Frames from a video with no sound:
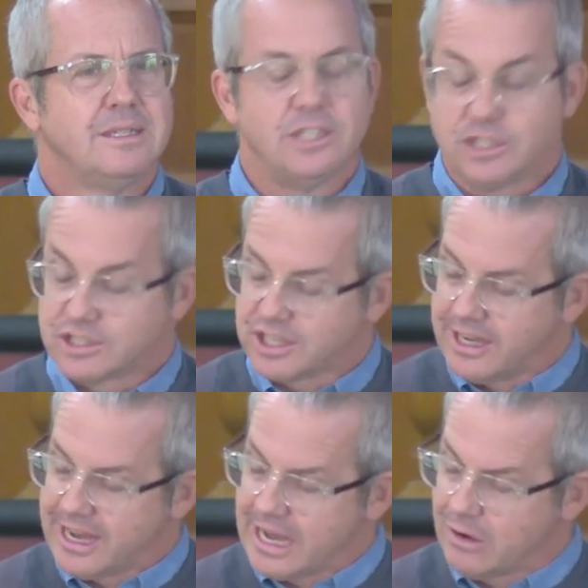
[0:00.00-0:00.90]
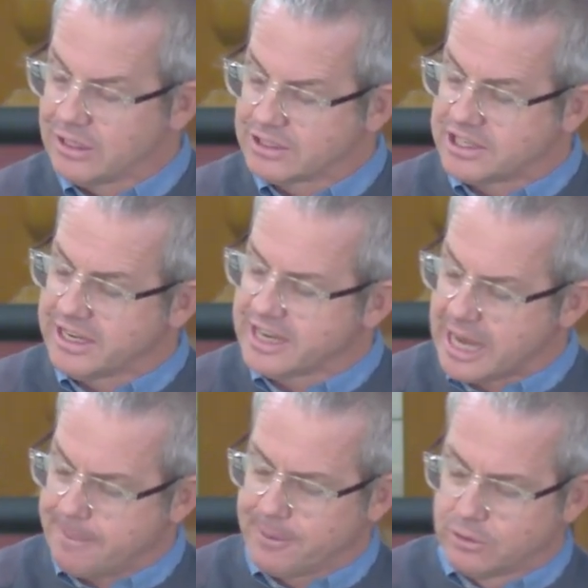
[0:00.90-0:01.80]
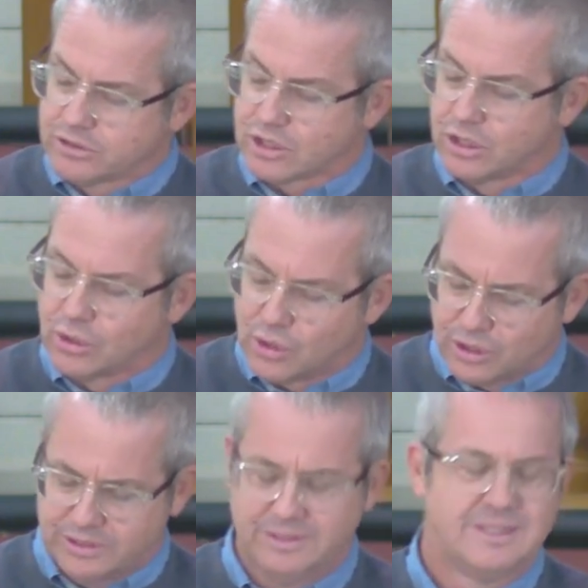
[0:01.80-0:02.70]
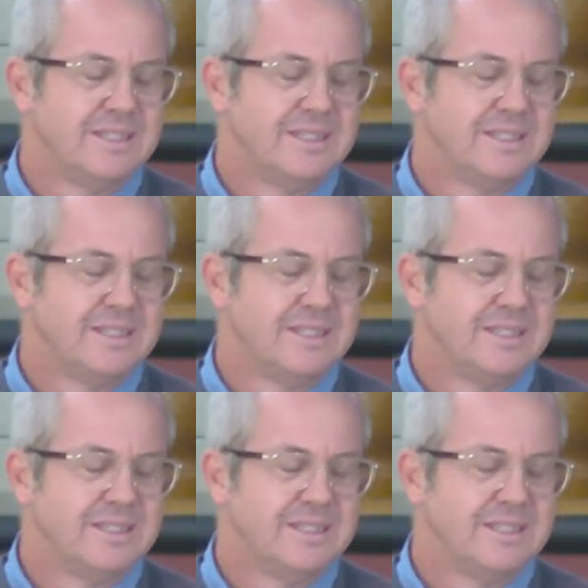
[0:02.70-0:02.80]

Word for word: Did you see how it's in capitals, Lord?